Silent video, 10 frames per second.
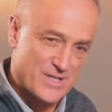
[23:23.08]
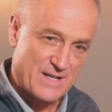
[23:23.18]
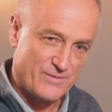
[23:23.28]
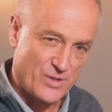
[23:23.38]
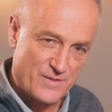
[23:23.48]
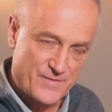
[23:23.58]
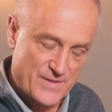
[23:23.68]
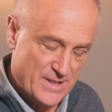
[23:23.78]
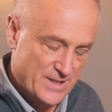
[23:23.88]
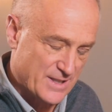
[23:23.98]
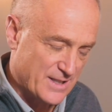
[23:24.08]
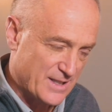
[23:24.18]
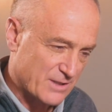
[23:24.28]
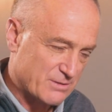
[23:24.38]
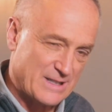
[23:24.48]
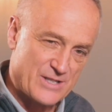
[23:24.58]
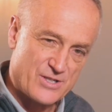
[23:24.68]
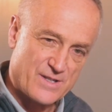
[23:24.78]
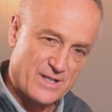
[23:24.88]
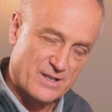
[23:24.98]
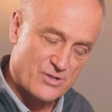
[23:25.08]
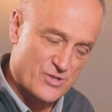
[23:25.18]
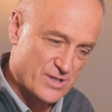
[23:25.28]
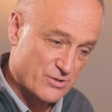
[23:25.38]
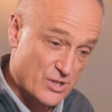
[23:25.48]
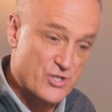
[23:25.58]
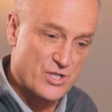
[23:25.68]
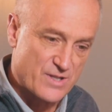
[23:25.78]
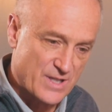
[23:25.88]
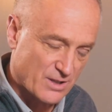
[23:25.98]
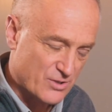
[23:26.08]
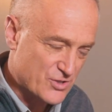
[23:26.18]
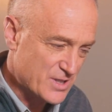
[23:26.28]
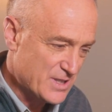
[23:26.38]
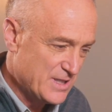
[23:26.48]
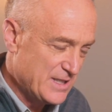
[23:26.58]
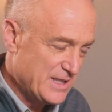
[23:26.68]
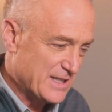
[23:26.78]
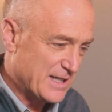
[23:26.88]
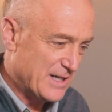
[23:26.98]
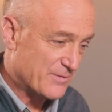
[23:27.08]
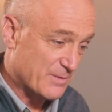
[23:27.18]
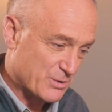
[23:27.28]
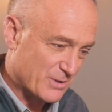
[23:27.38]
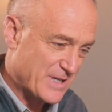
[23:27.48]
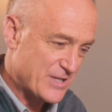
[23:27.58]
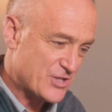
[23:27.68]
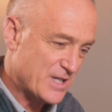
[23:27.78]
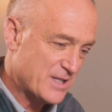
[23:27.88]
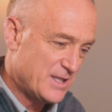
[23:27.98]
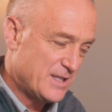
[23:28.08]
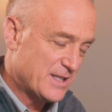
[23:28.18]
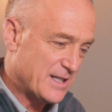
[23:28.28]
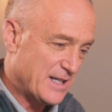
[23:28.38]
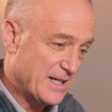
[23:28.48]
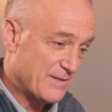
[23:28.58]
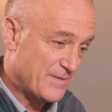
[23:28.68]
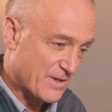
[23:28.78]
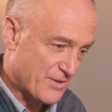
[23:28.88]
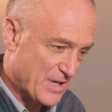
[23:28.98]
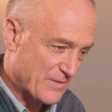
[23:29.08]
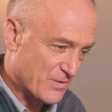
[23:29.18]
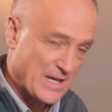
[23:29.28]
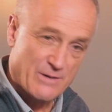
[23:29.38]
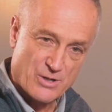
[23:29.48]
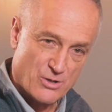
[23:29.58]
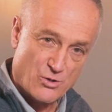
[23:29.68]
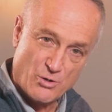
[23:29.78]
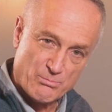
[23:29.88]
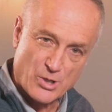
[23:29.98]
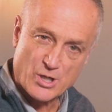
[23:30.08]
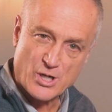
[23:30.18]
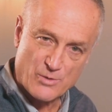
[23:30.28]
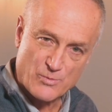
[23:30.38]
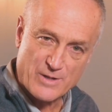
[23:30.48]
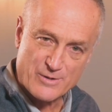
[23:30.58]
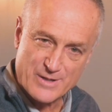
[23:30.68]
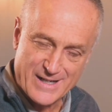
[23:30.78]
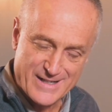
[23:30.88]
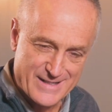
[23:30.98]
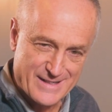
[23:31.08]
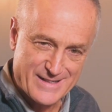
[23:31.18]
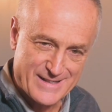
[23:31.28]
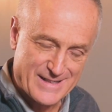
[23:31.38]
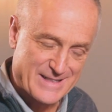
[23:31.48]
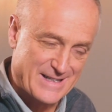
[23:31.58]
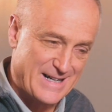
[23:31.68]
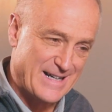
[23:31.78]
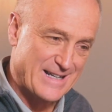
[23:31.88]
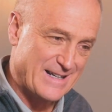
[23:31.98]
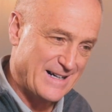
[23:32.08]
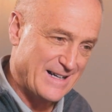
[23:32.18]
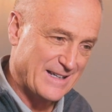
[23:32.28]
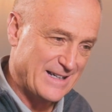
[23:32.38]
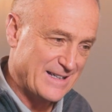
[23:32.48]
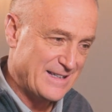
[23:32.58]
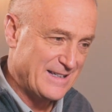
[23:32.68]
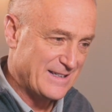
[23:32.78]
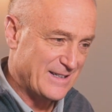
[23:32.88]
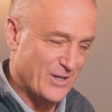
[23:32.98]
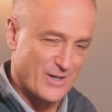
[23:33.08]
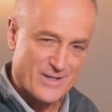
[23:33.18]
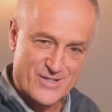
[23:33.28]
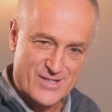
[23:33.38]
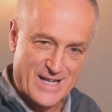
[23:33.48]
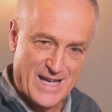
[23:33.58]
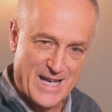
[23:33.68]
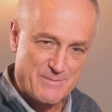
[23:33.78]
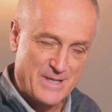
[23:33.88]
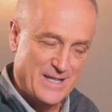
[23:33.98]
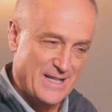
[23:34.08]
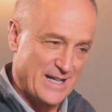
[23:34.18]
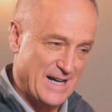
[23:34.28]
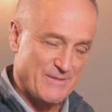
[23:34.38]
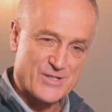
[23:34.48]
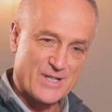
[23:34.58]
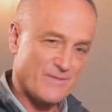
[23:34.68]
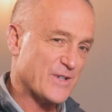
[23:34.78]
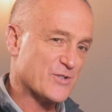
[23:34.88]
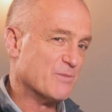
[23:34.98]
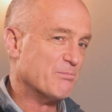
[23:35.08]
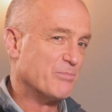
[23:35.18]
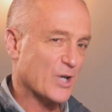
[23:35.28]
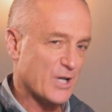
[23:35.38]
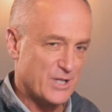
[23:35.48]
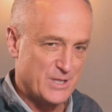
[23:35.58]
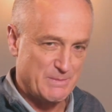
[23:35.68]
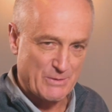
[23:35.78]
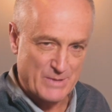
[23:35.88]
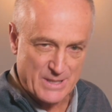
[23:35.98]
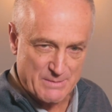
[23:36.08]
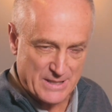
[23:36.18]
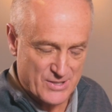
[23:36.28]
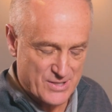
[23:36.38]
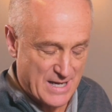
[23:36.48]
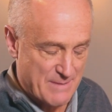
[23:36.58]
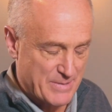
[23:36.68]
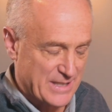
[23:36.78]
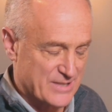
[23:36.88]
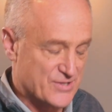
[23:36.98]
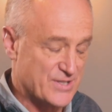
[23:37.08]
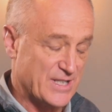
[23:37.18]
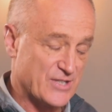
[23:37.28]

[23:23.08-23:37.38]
Volf, a Croatian theologian, Christian theologian from Croatia, a very thoughtful guy, wrote a whole book on whether or not God and Allah are the same. Obviously, if there's a book to be written about this topic, it's